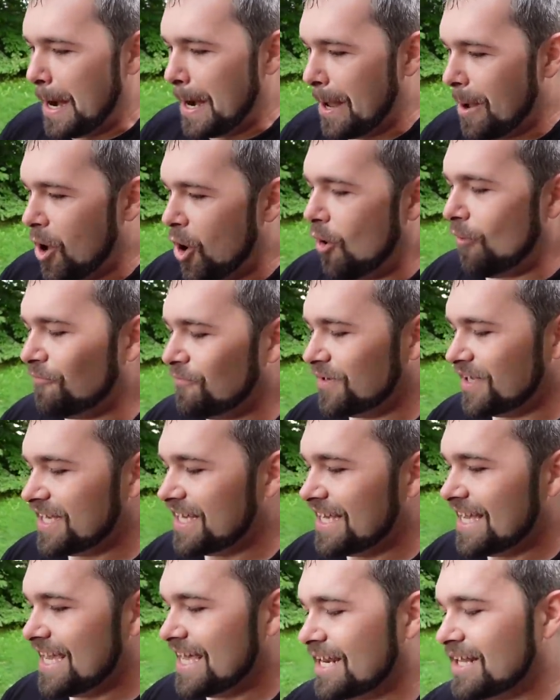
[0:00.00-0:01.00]
Now hopefully
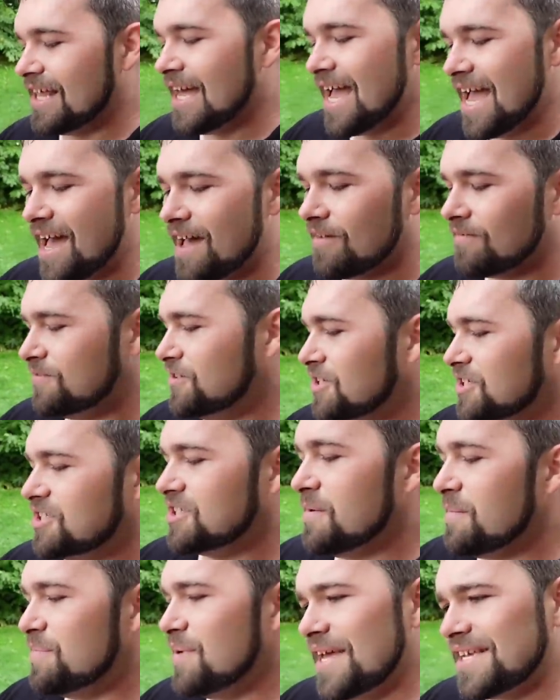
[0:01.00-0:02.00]
it'll have just
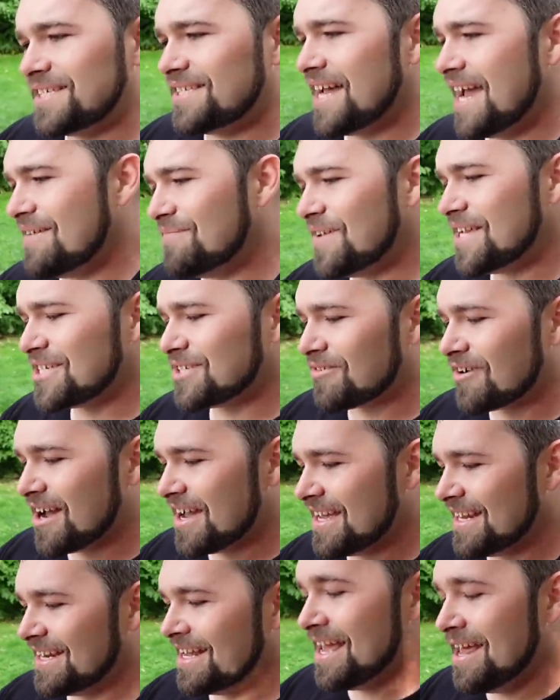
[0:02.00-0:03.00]
the best I Vs,
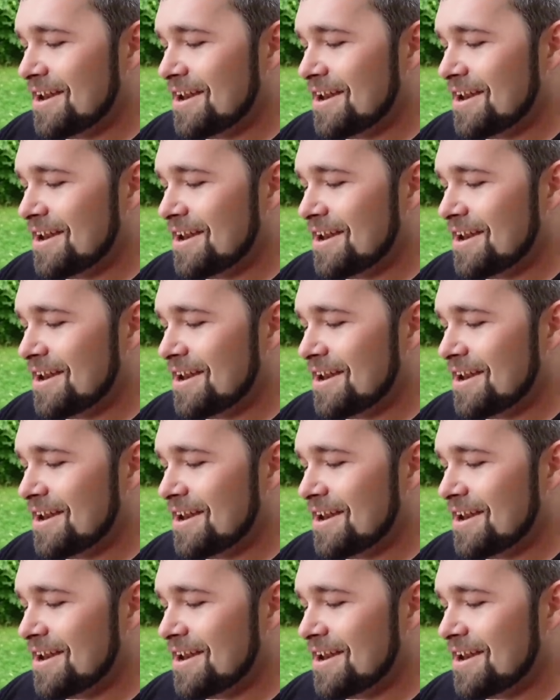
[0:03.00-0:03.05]
right?